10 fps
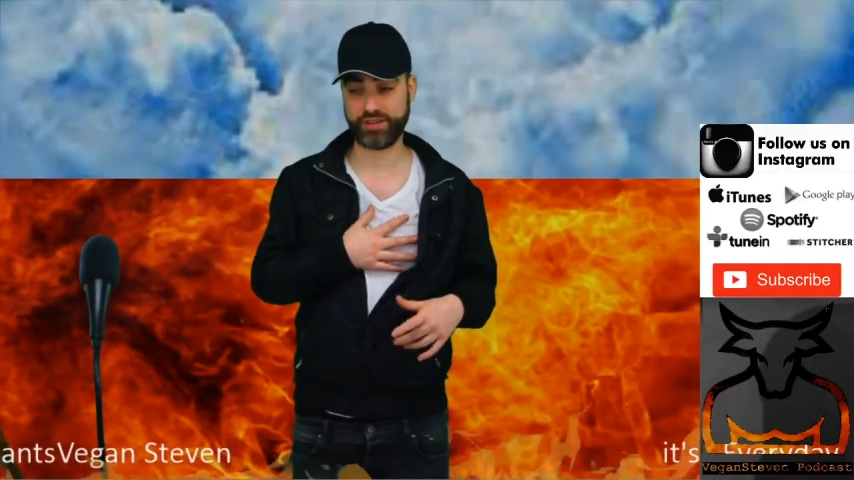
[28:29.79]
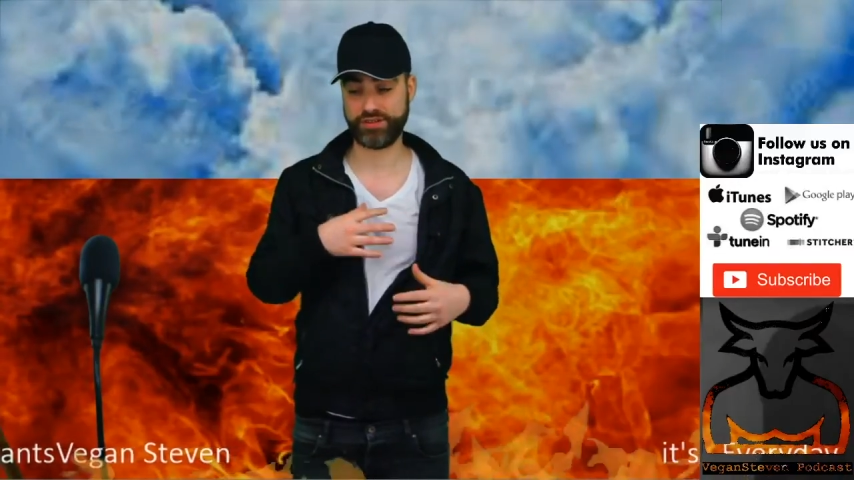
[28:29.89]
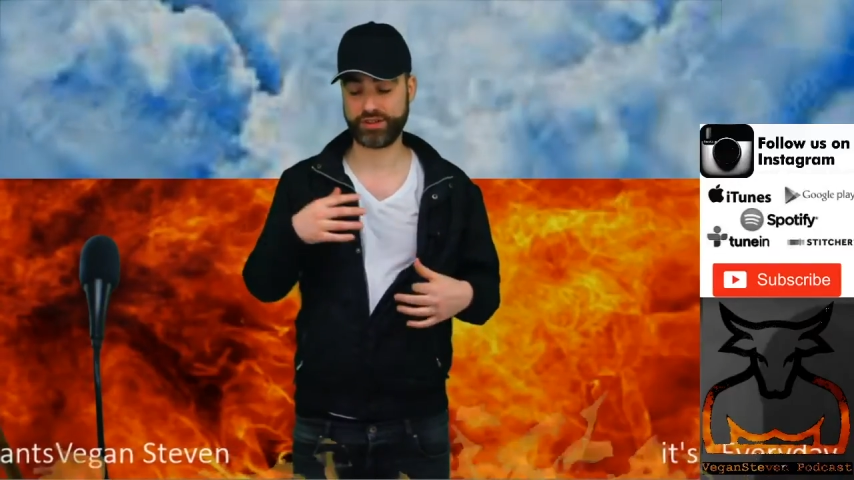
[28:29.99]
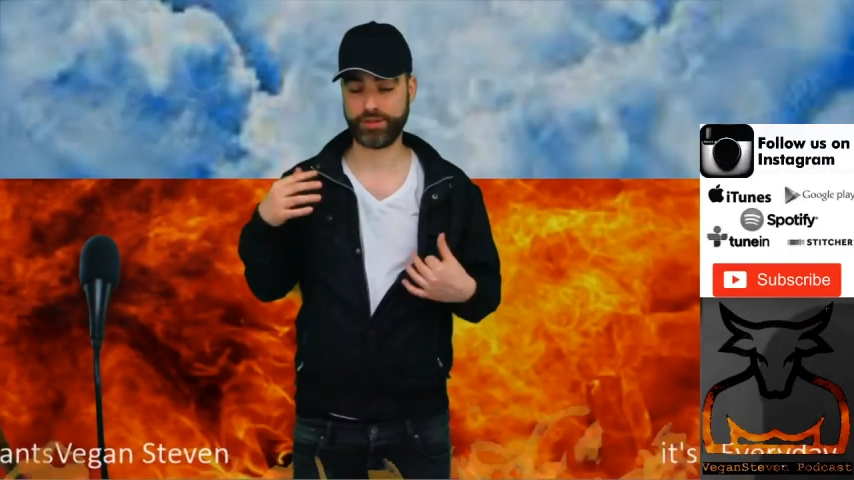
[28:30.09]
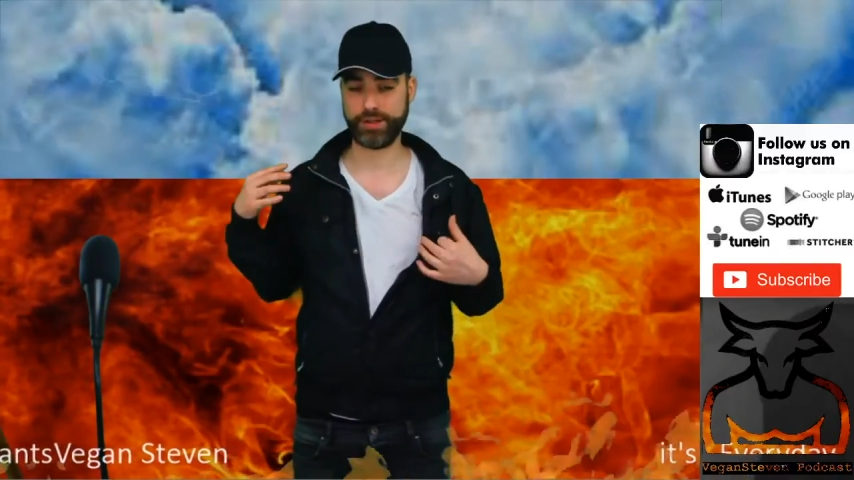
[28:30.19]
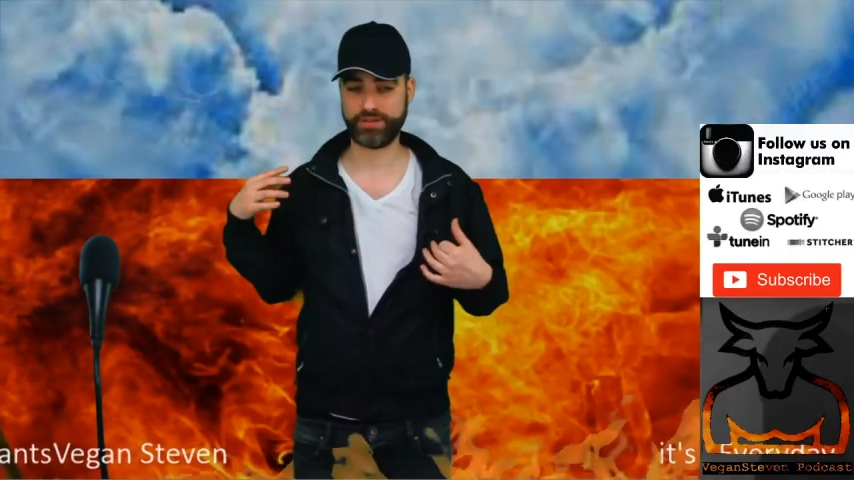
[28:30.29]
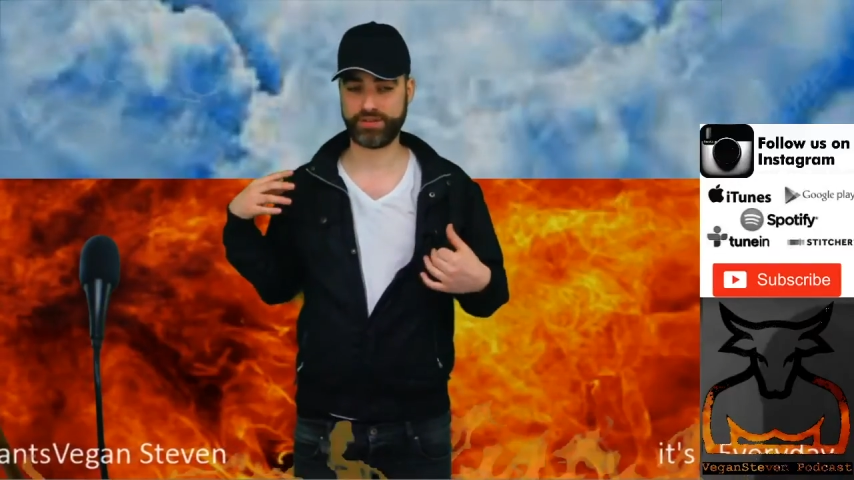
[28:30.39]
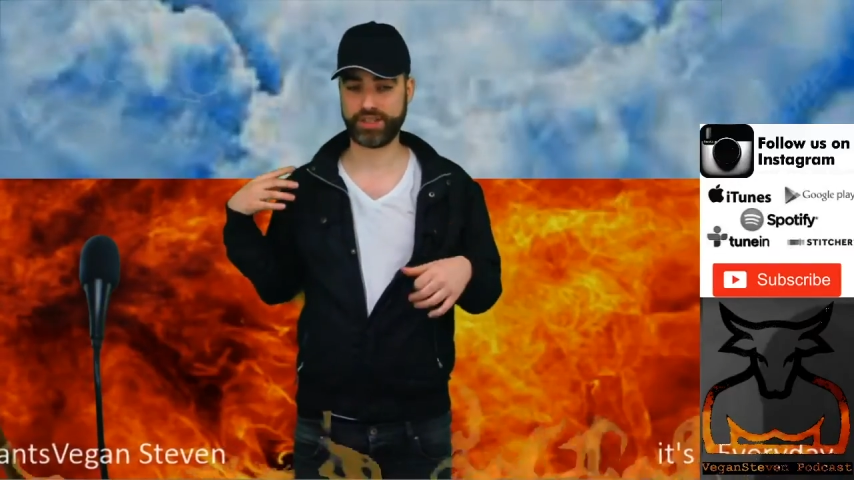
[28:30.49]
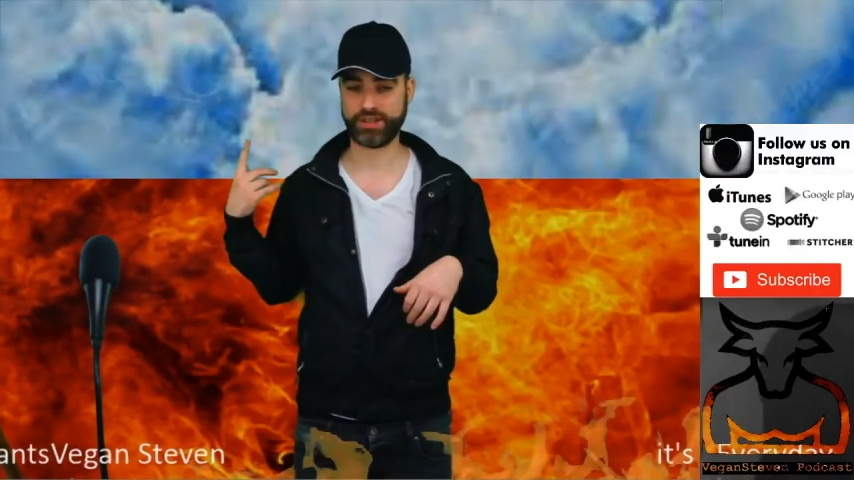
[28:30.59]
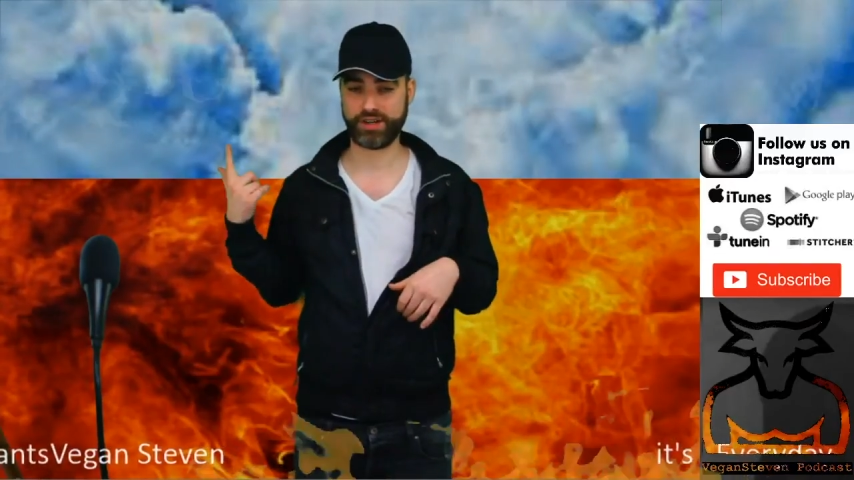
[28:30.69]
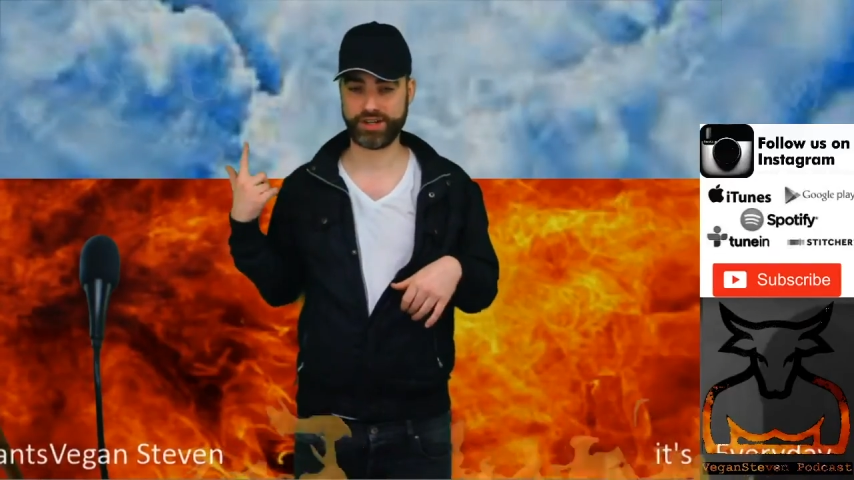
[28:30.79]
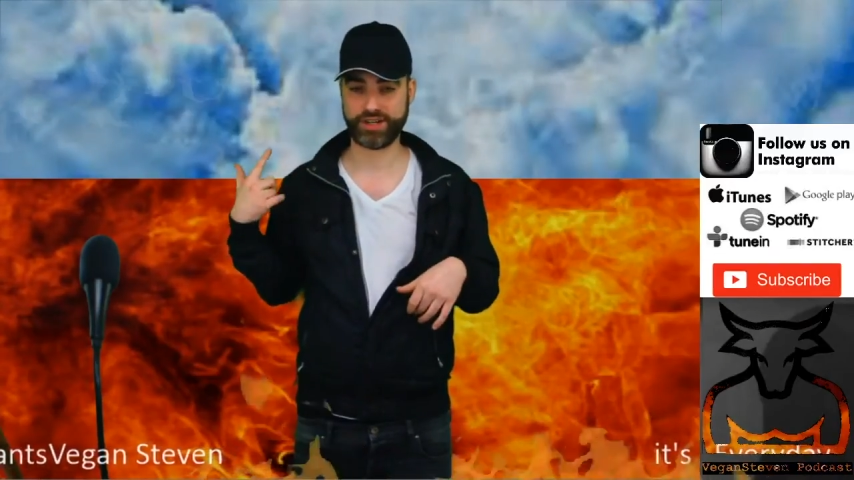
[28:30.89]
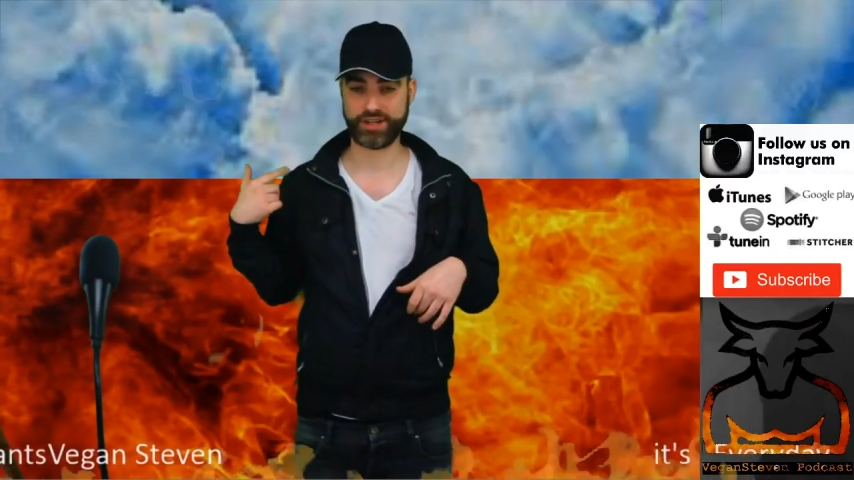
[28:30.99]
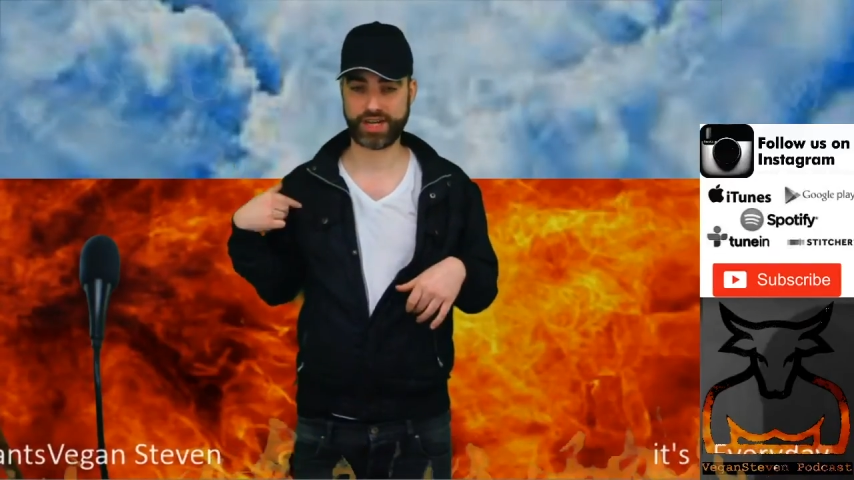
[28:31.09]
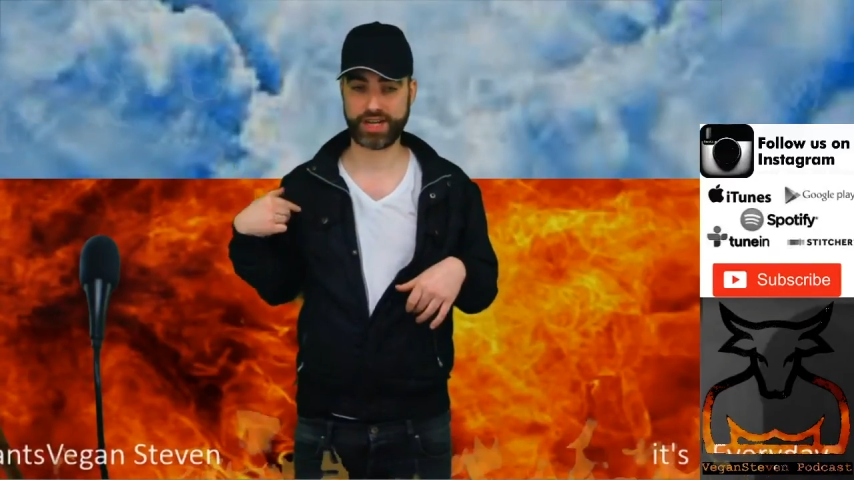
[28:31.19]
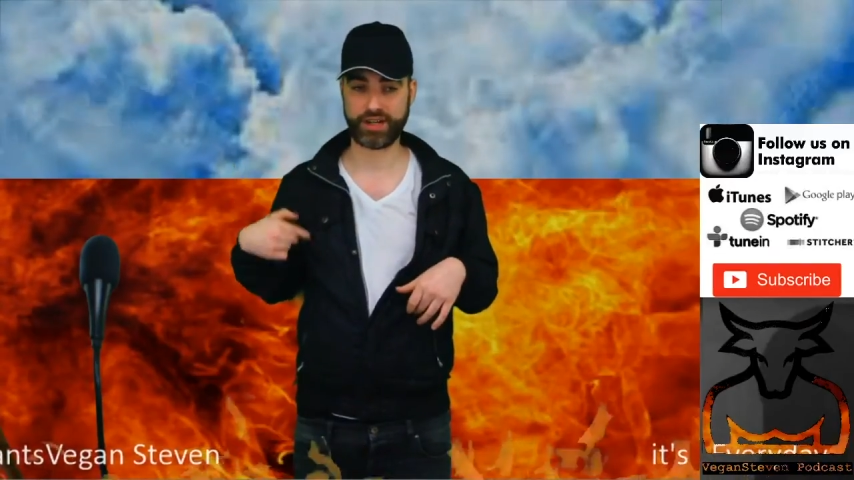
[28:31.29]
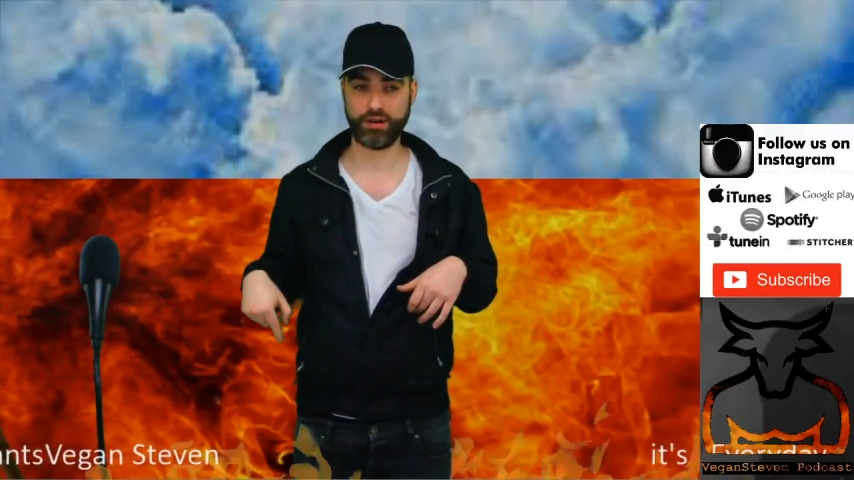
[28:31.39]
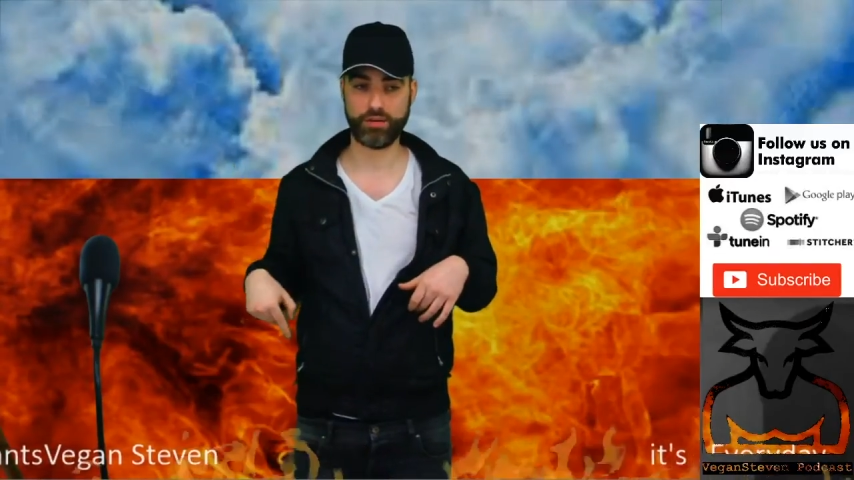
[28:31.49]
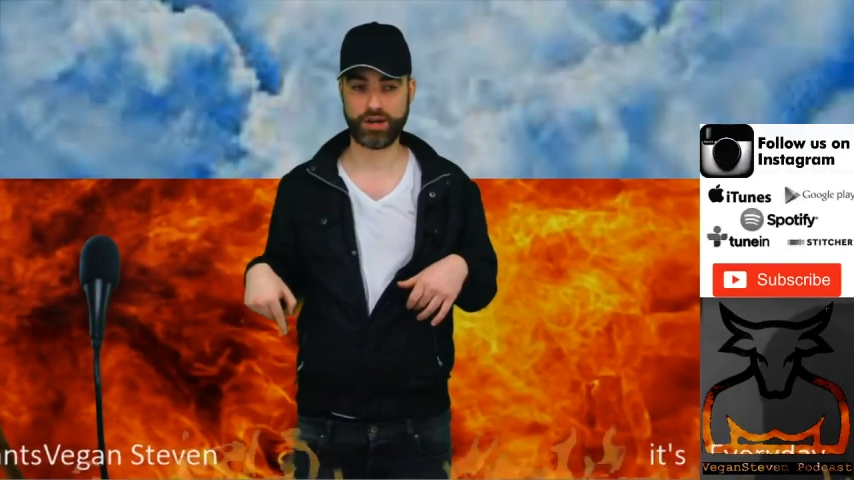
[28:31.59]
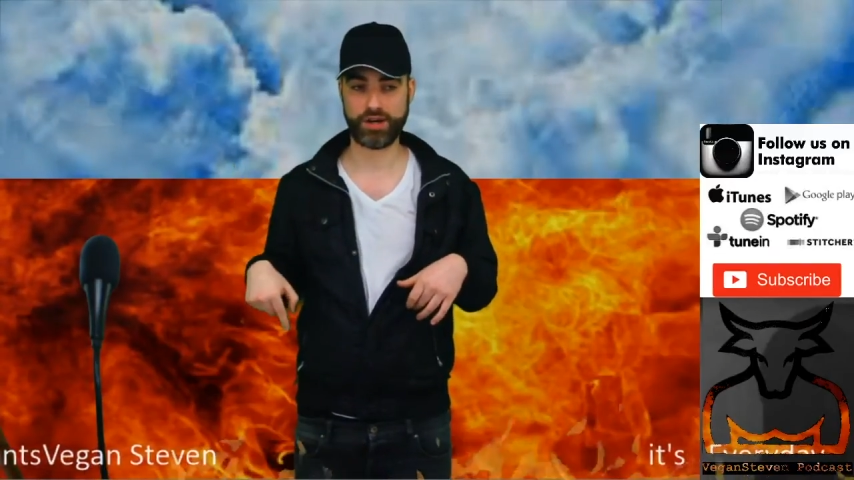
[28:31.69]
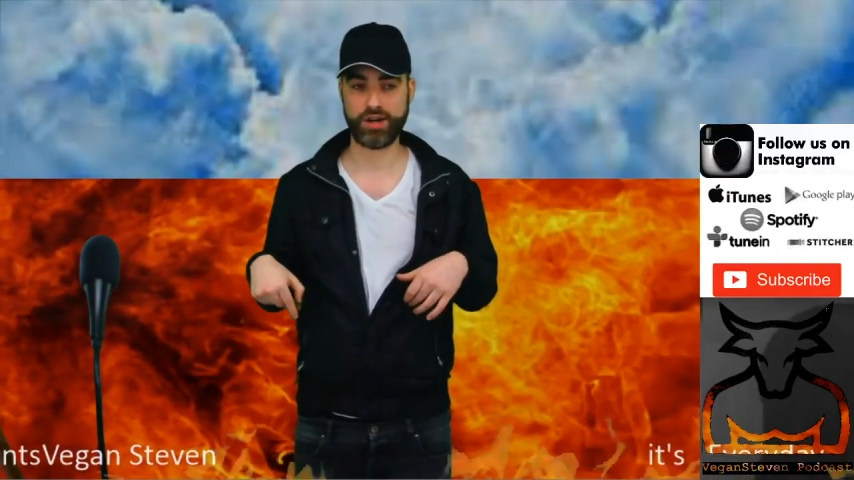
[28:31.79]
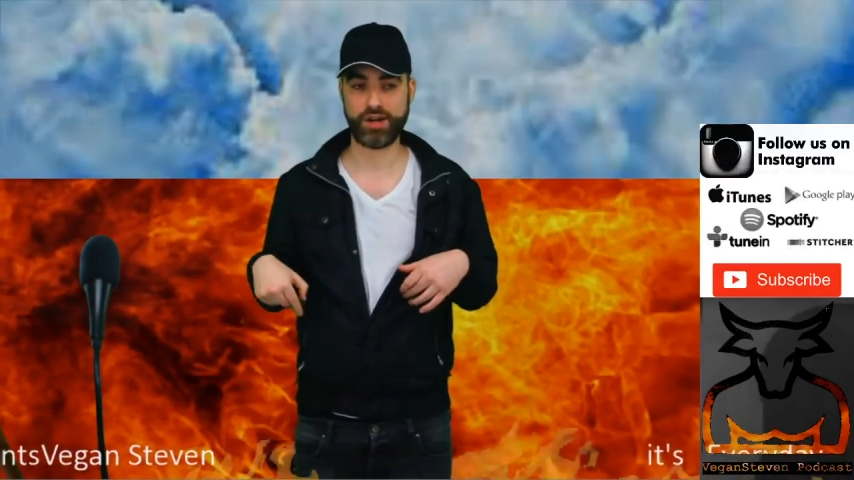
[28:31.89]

you're going to be able to sing higher and lower,